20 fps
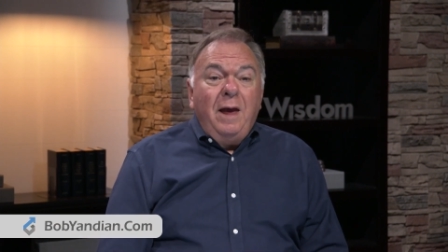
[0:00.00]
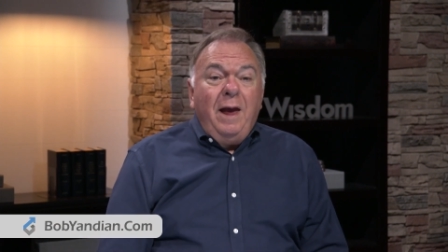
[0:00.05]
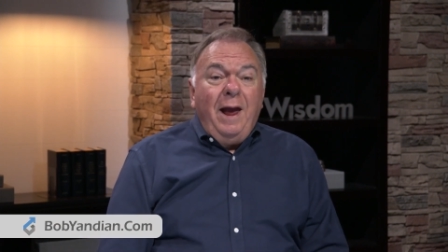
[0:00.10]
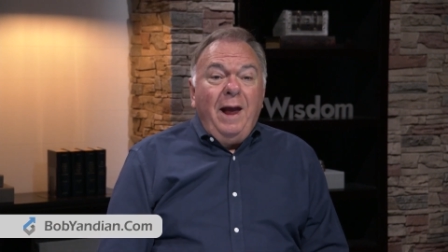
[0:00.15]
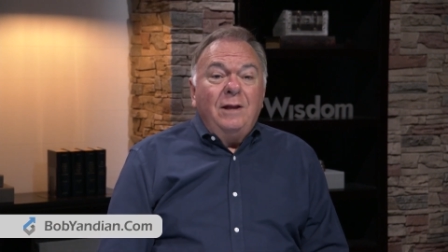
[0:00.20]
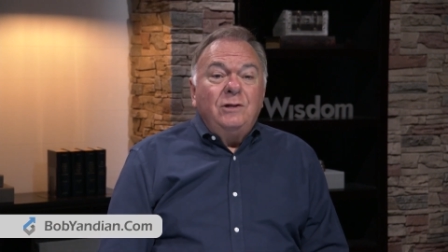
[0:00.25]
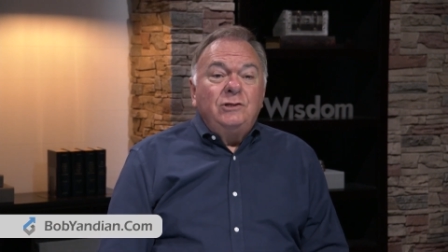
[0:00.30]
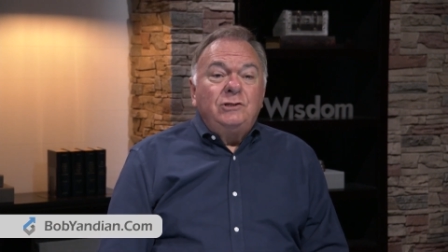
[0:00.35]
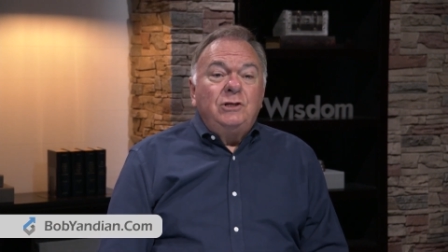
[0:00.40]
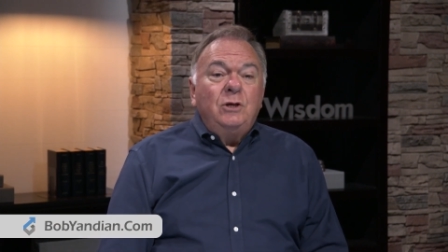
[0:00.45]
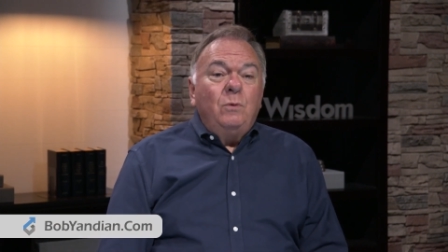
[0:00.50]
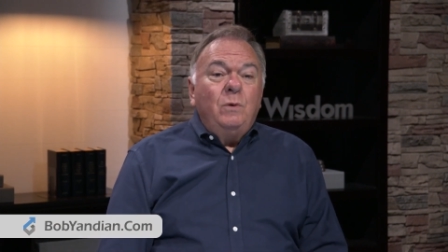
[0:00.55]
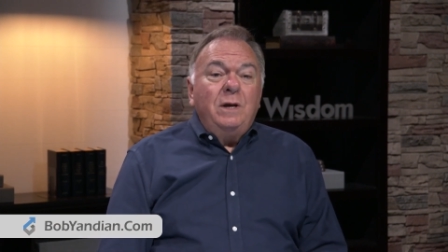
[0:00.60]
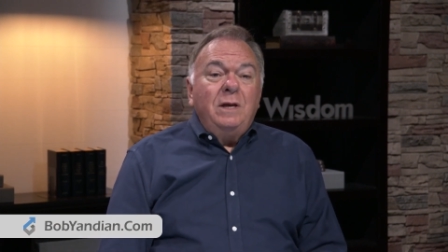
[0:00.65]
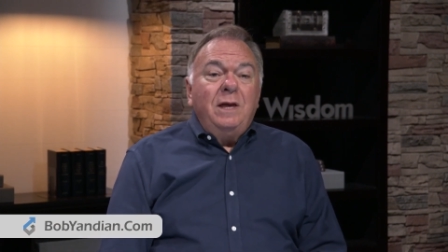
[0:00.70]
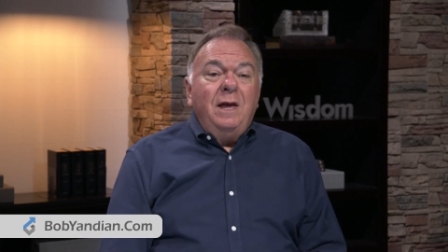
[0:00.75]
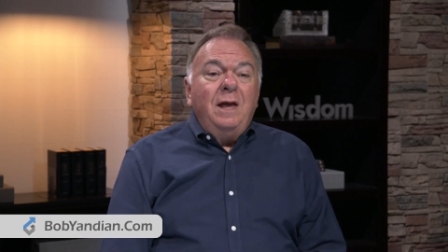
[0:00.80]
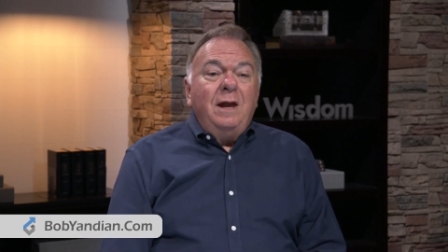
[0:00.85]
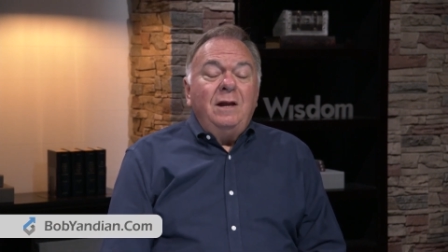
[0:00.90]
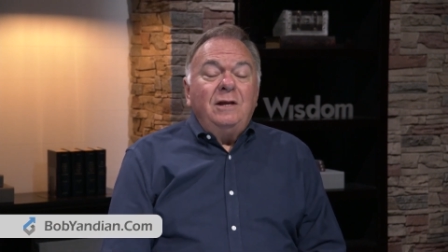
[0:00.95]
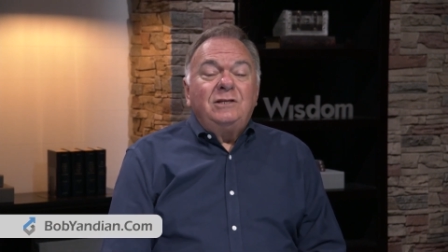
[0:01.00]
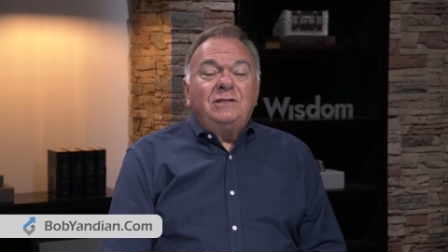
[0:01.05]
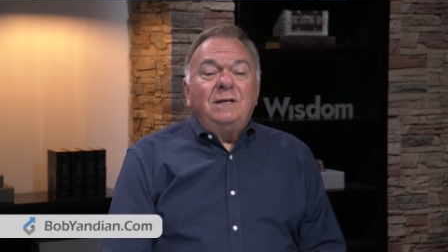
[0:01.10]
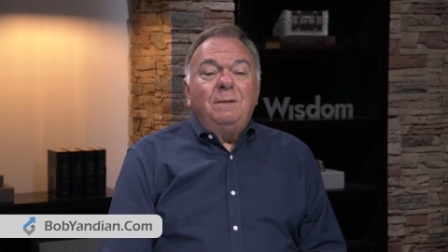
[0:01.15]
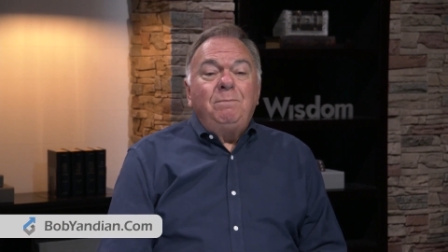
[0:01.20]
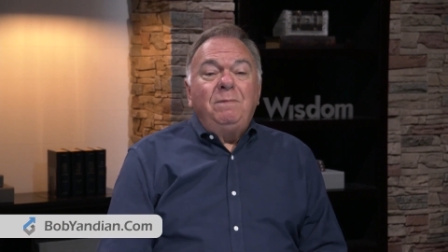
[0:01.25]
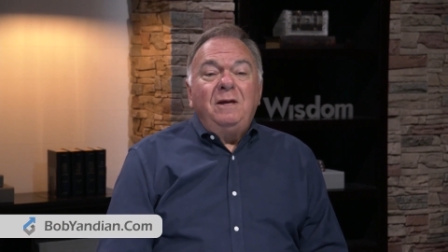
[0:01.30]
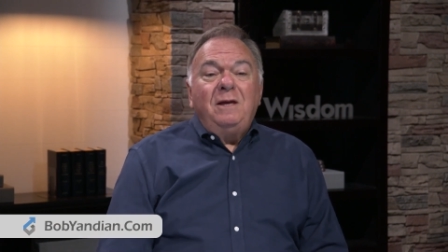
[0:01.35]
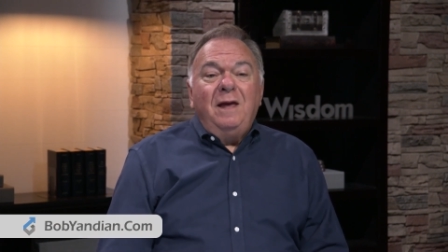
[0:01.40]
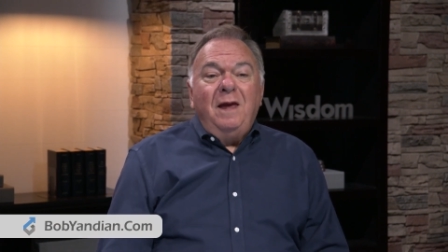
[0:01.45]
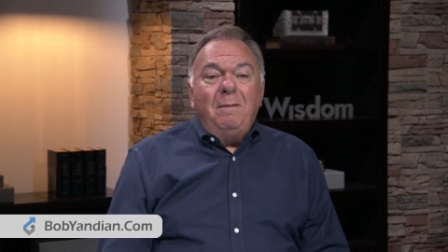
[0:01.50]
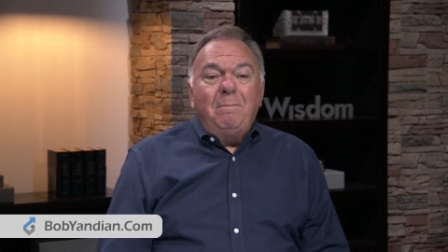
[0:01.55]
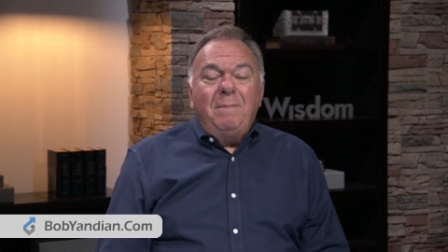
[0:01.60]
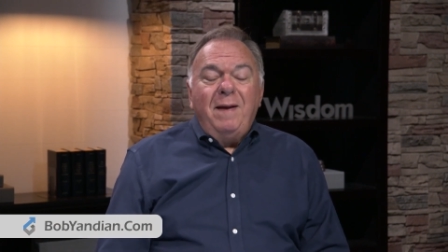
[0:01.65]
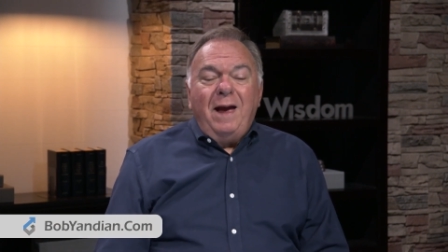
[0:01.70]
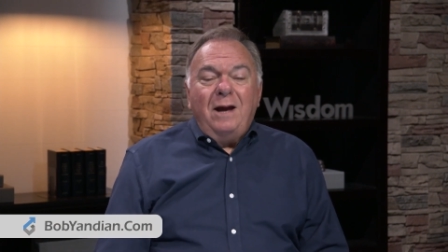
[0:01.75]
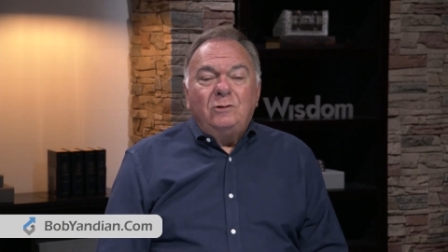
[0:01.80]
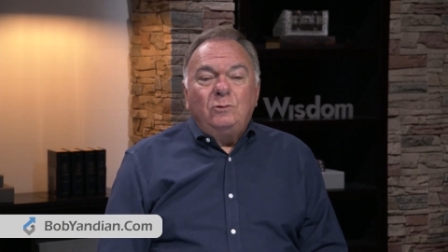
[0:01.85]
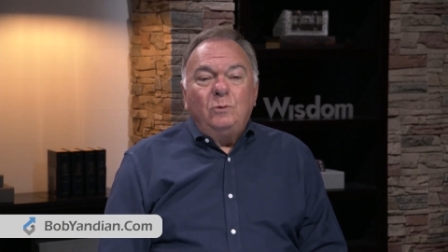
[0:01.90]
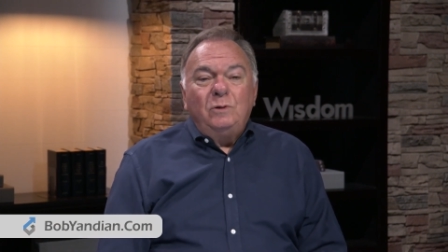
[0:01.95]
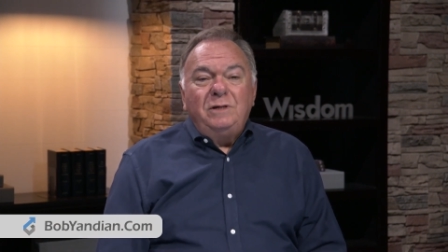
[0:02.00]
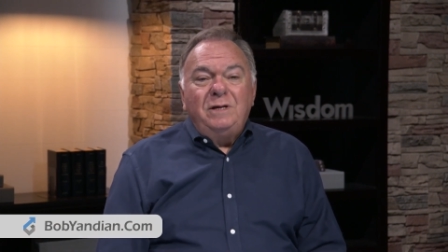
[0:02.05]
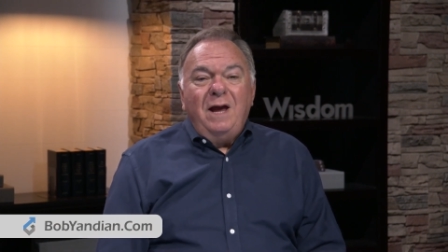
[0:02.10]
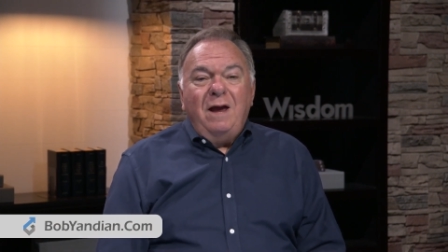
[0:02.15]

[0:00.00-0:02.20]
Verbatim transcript: And so again, it simply came back to it.